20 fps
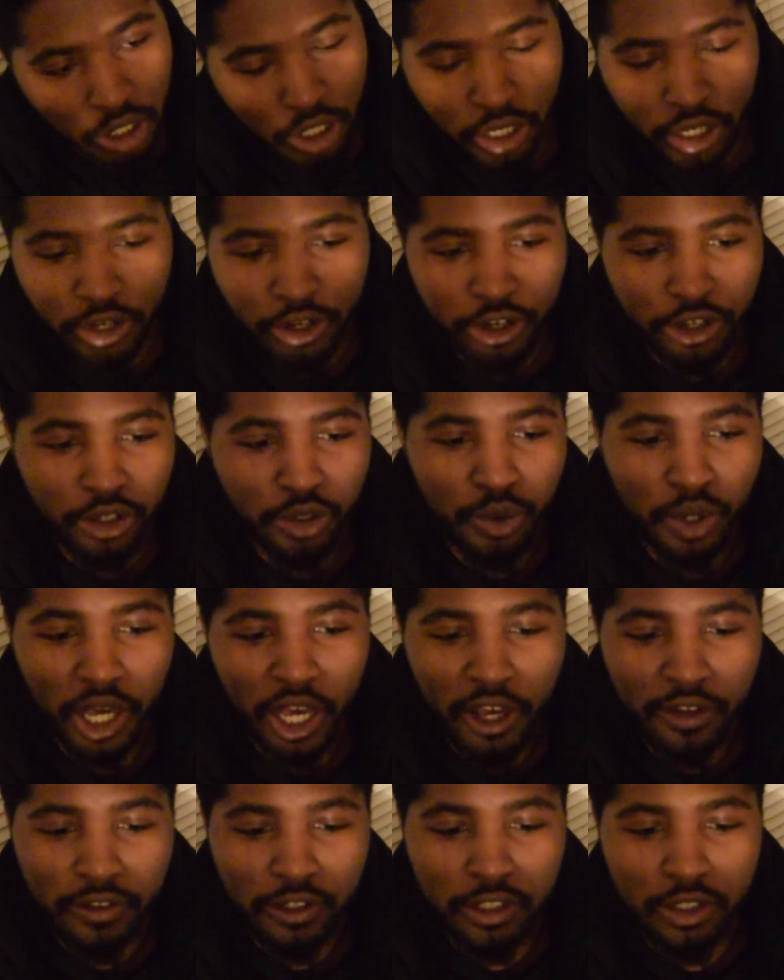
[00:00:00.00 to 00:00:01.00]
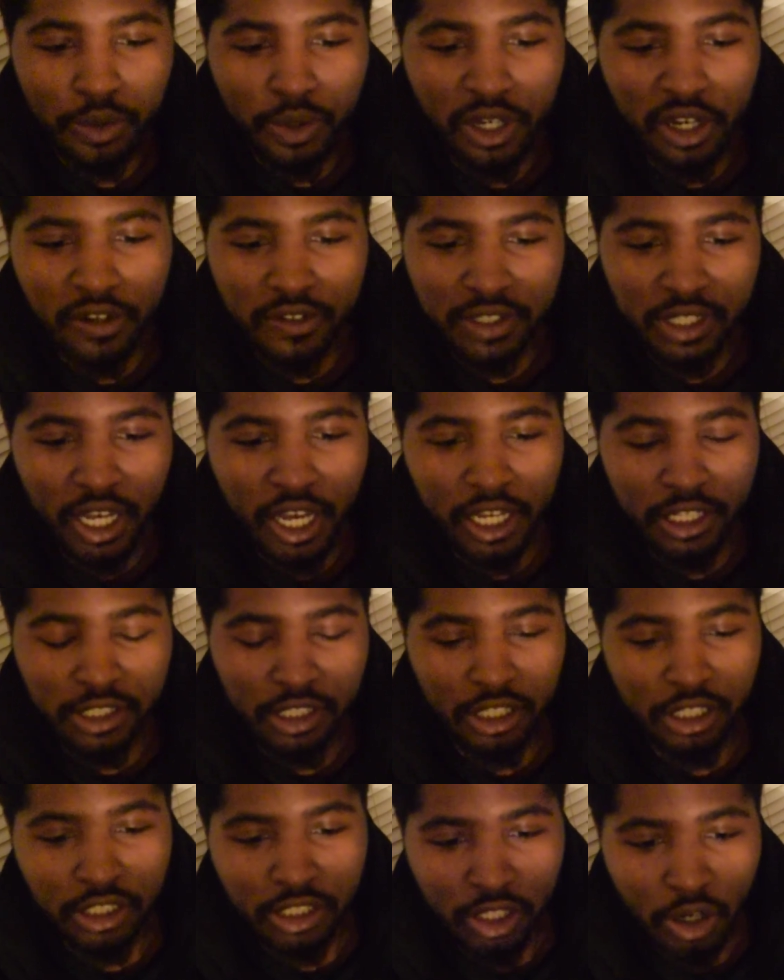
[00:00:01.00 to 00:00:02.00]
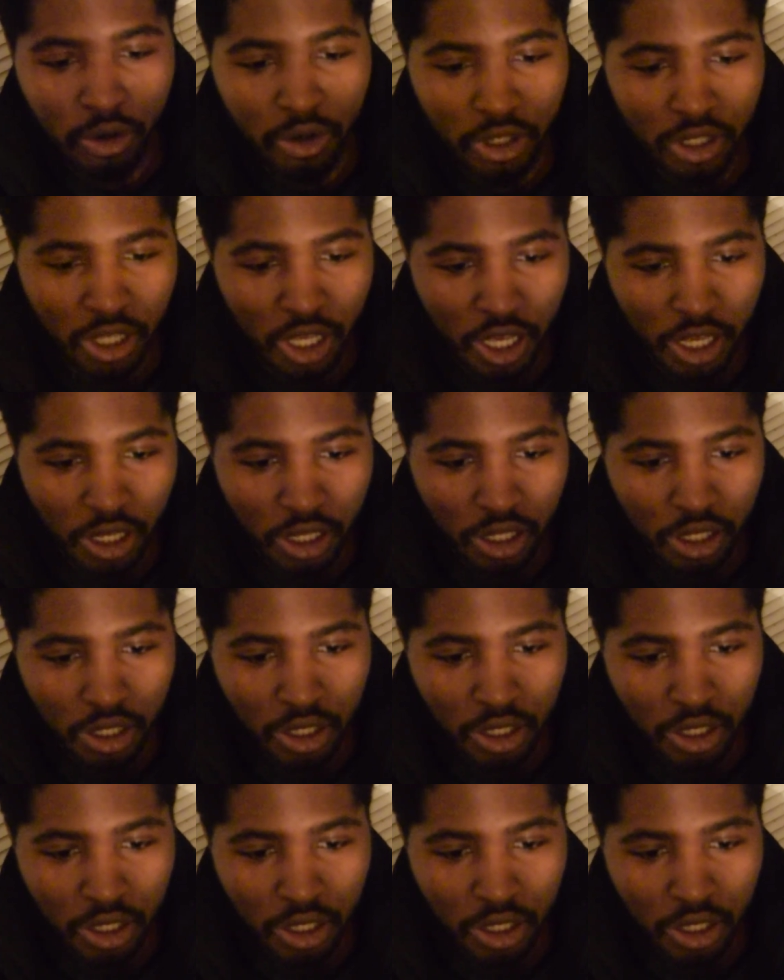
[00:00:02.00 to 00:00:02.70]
and here you have the 12 signs of the zodiac,